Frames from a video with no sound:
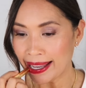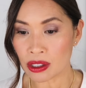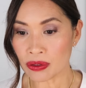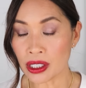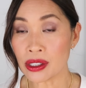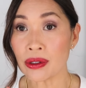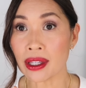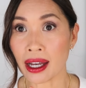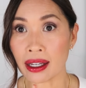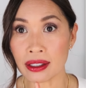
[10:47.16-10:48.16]
So if I do
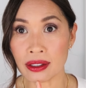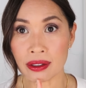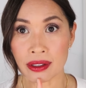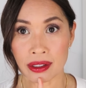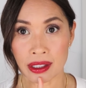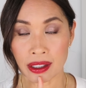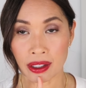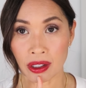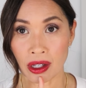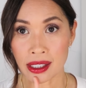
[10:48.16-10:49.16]
that, you see
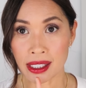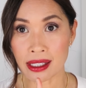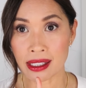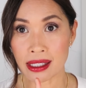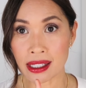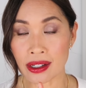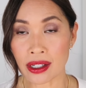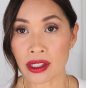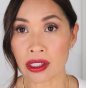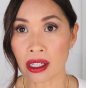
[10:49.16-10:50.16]
the glossiness there.
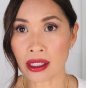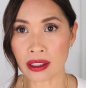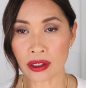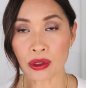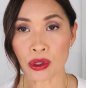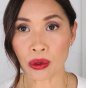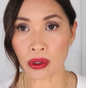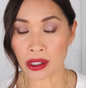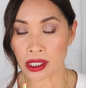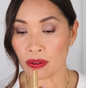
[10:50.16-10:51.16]
It's a little too
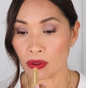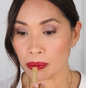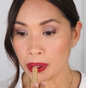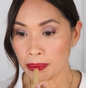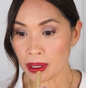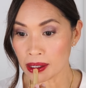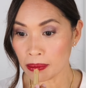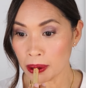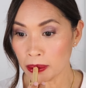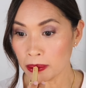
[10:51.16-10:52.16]
glossy for me, but
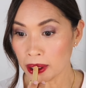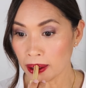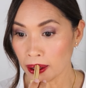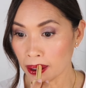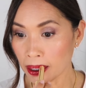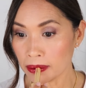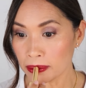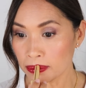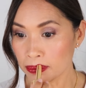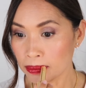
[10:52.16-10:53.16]
some people might like that.
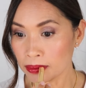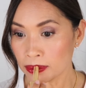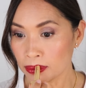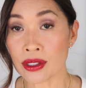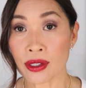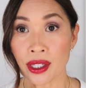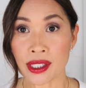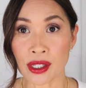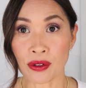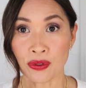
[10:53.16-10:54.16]
So that
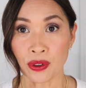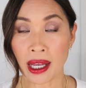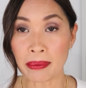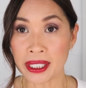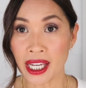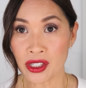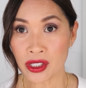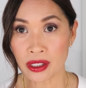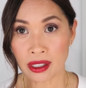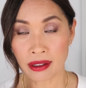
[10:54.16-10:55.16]
is a full
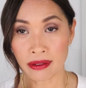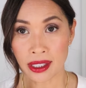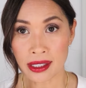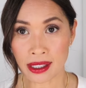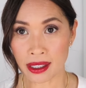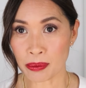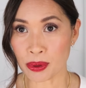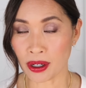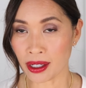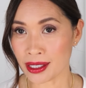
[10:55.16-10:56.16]
application of this lip
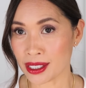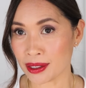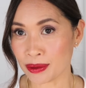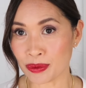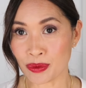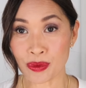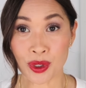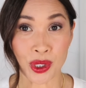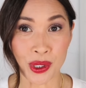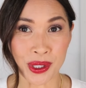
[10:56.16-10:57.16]
product,
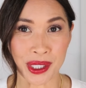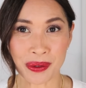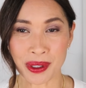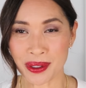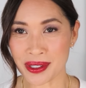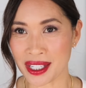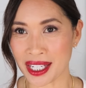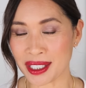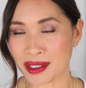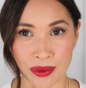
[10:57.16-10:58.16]
just so you can see what it looks
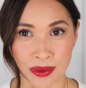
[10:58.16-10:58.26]
like.